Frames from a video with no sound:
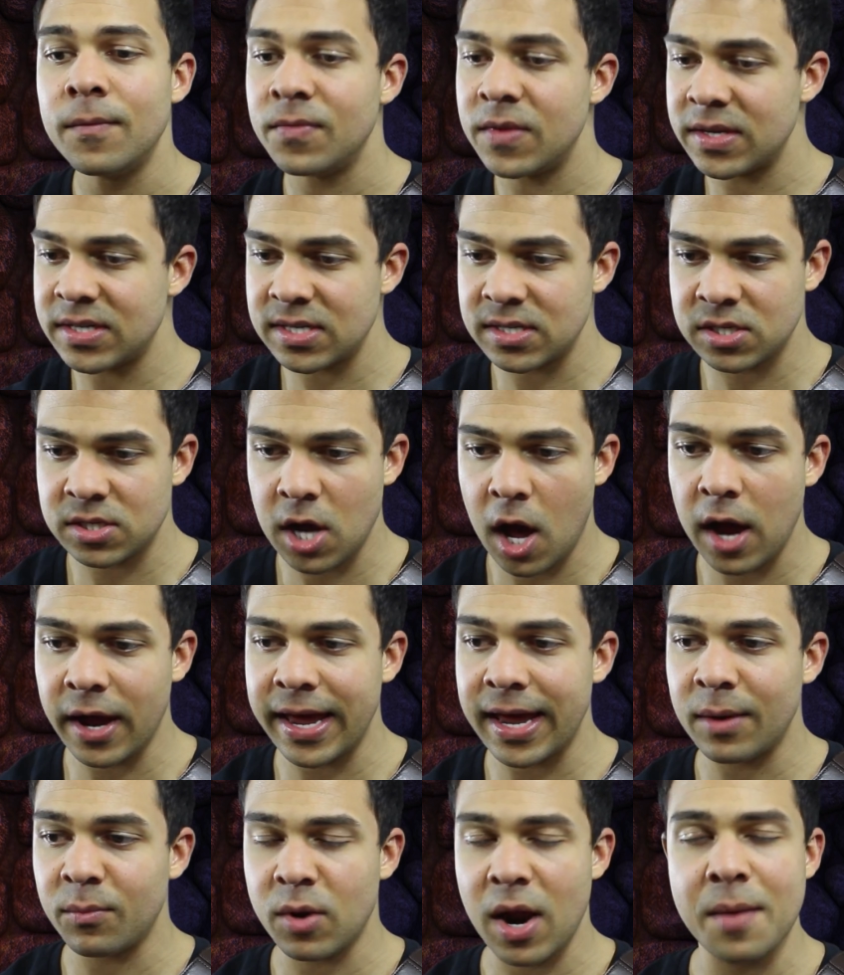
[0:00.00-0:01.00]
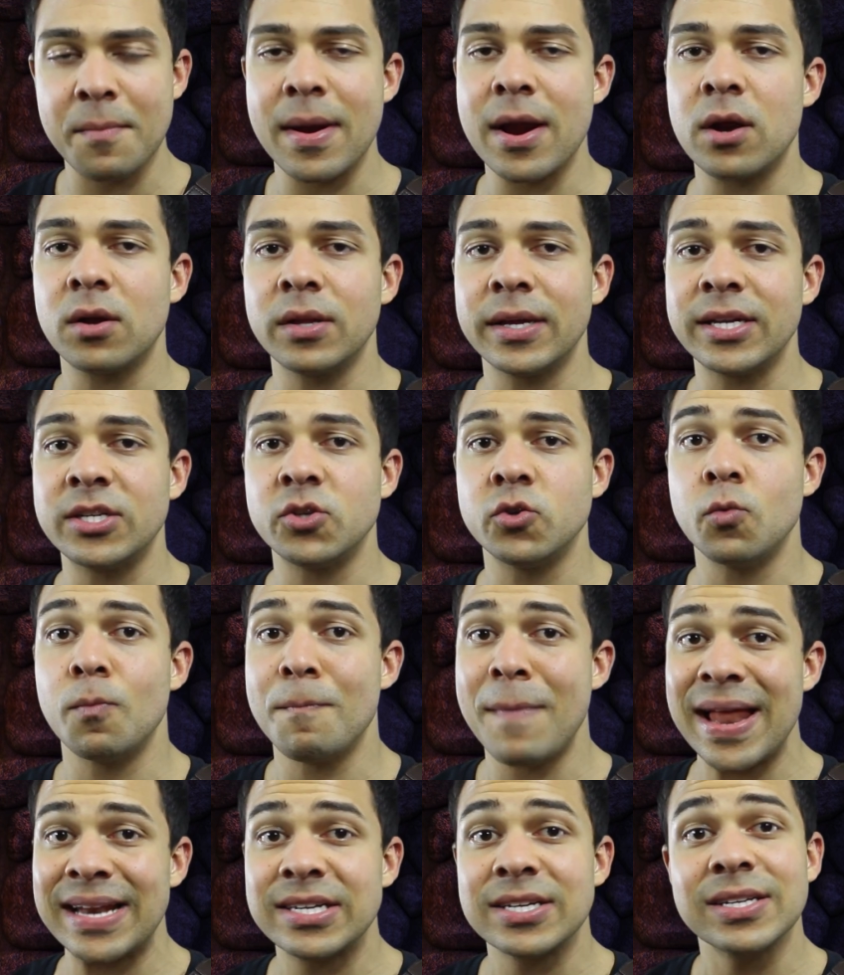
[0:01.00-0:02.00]
this is talking primarily to
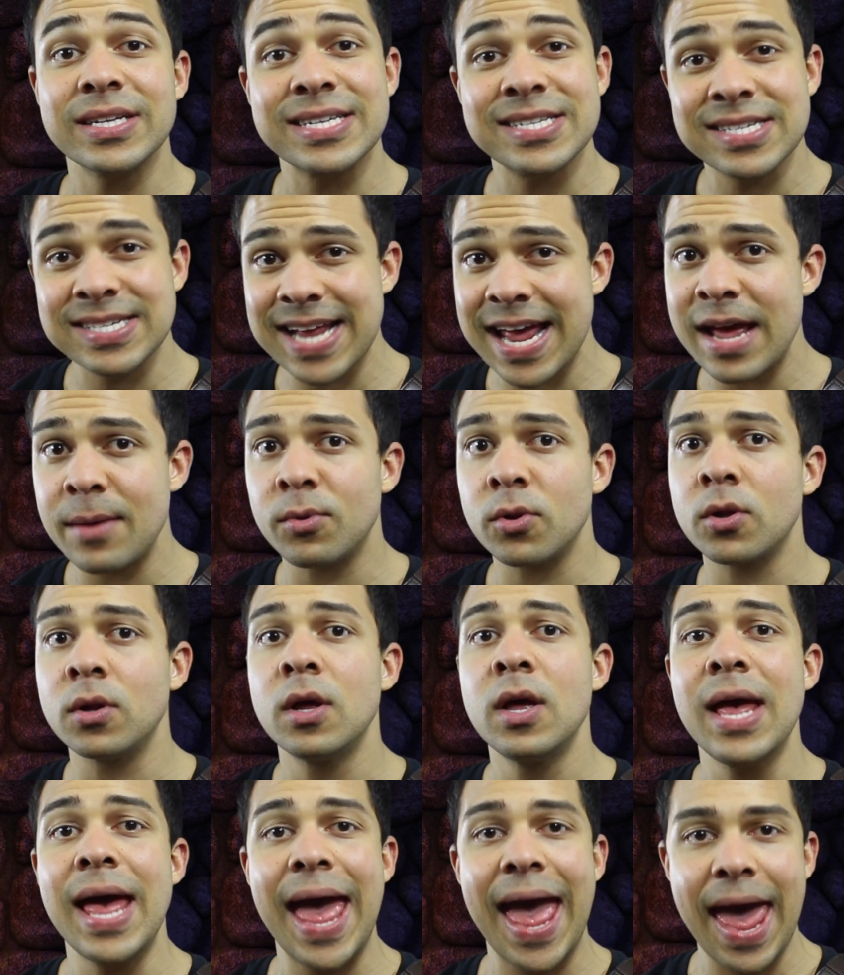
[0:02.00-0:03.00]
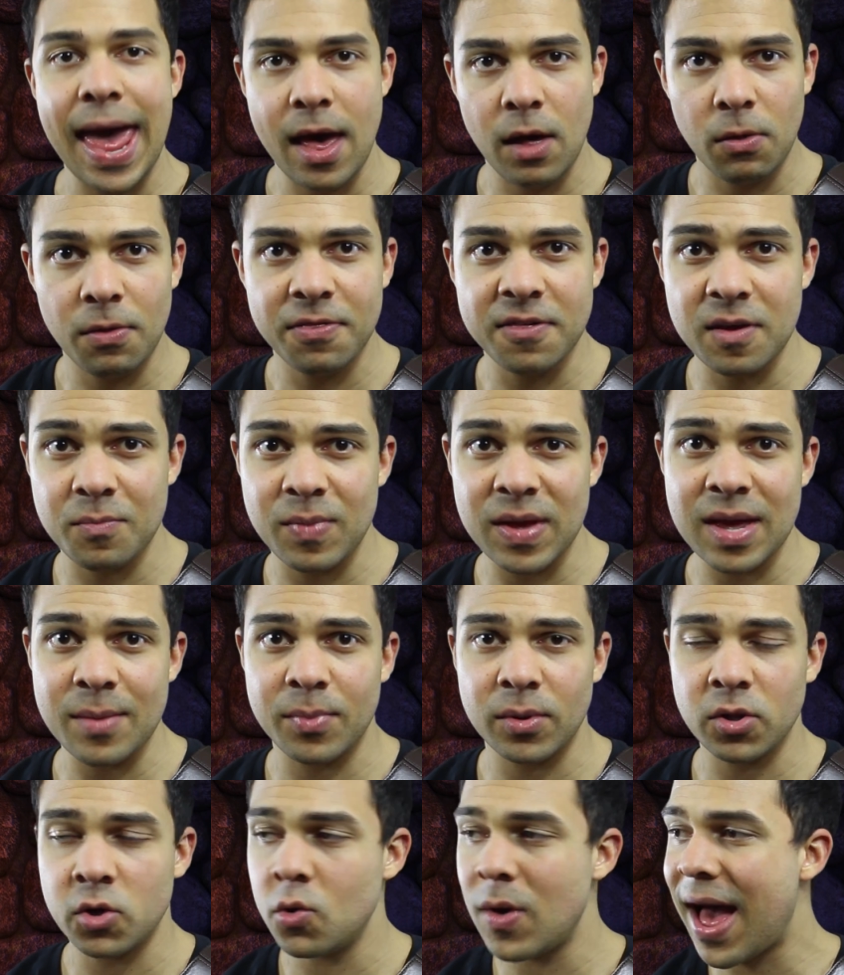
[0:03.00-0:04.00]
mentally stable, healthy
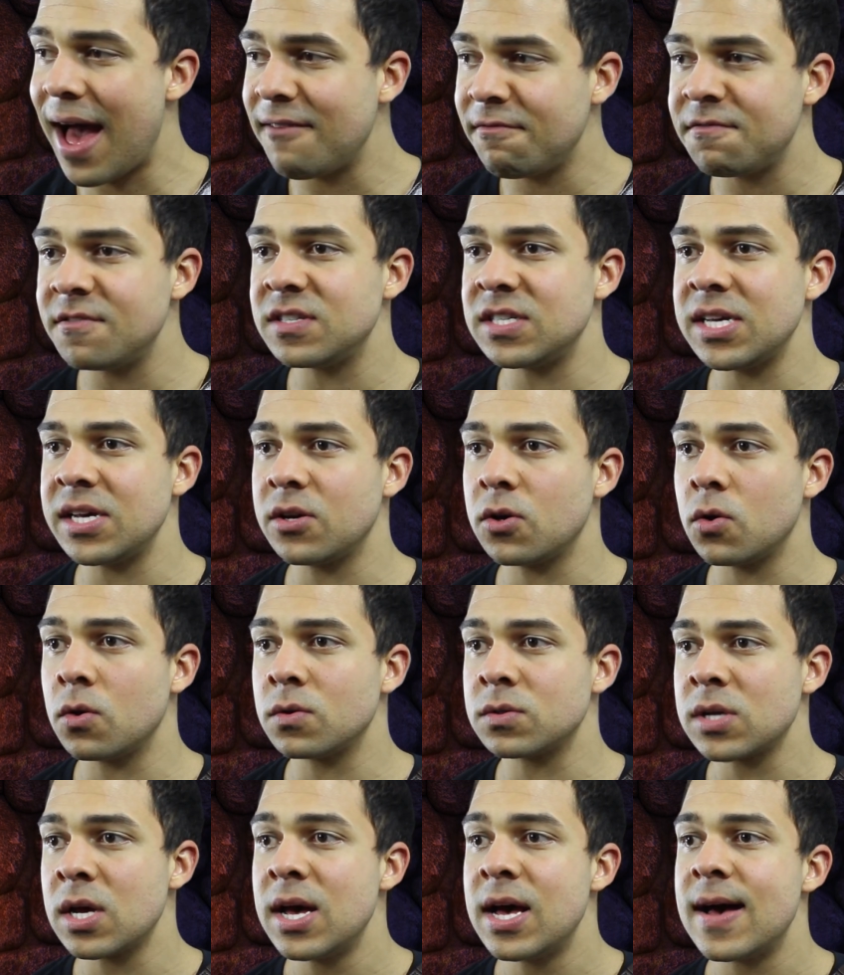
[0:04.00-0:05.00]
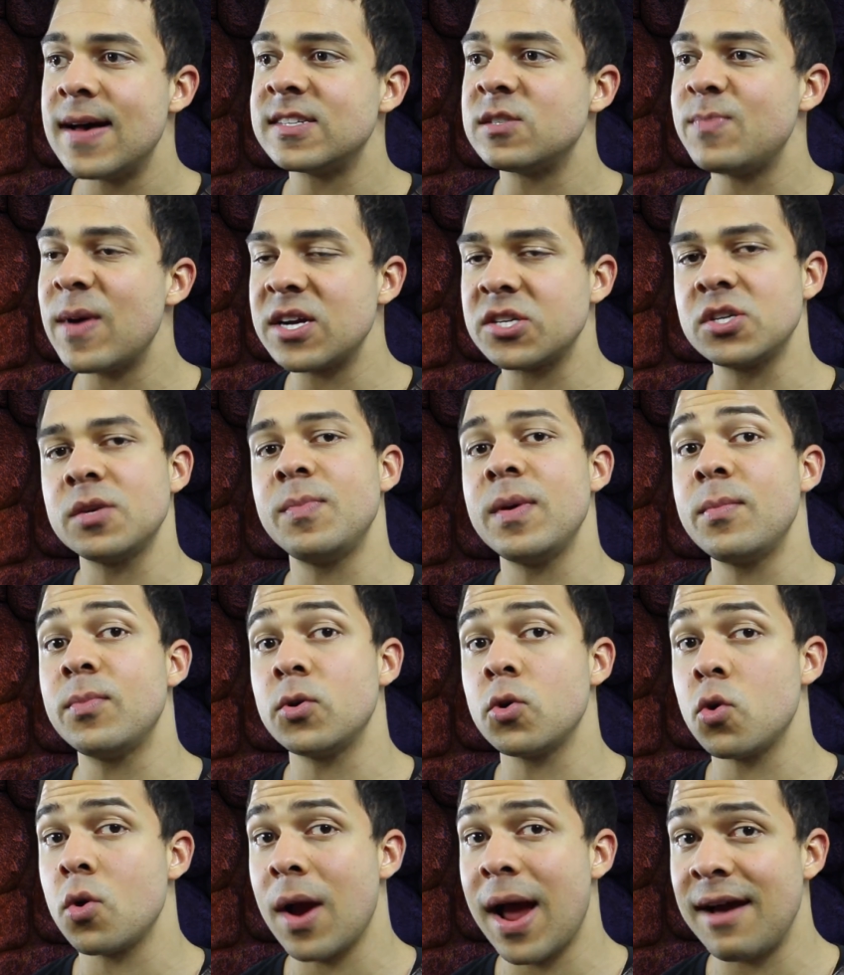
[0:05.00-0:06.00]
people who have physique goals, especially
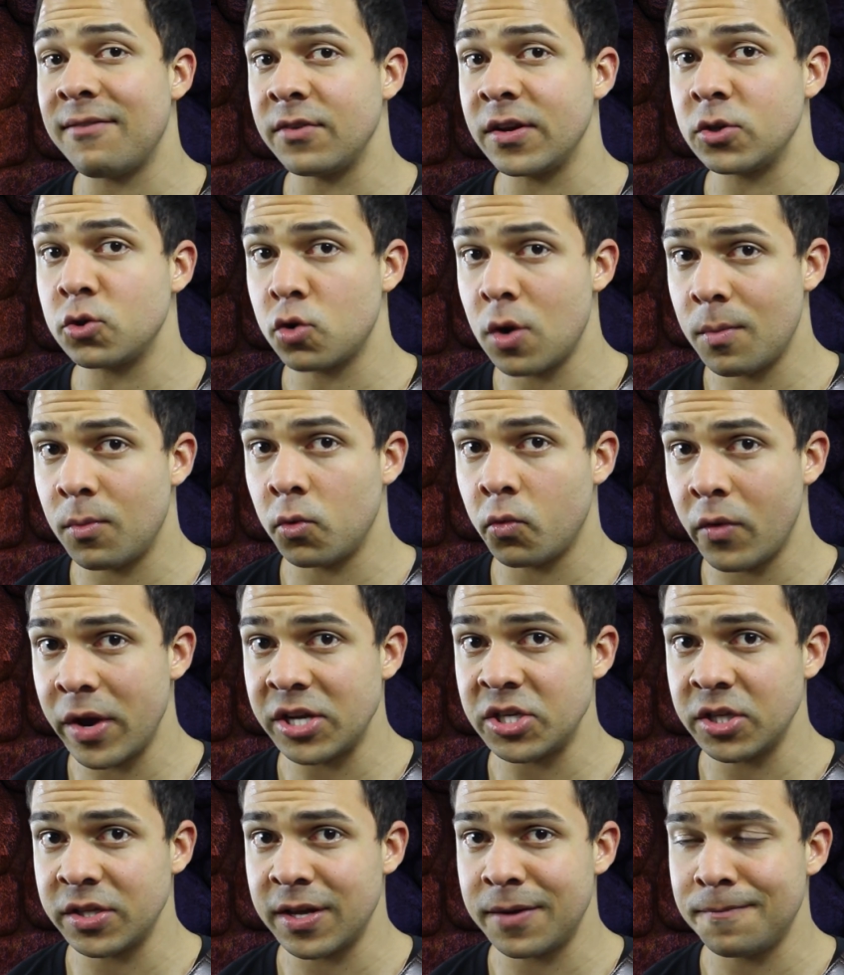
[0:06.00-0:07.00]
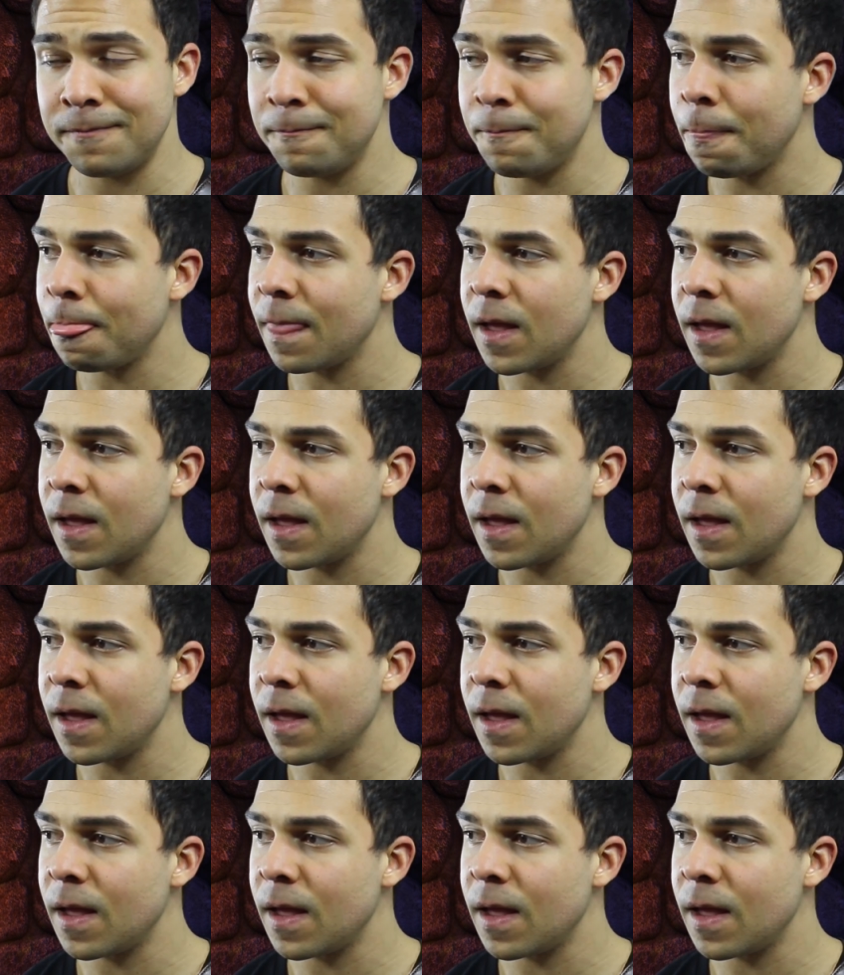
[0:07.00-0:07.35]
people who are having trouble reaching them,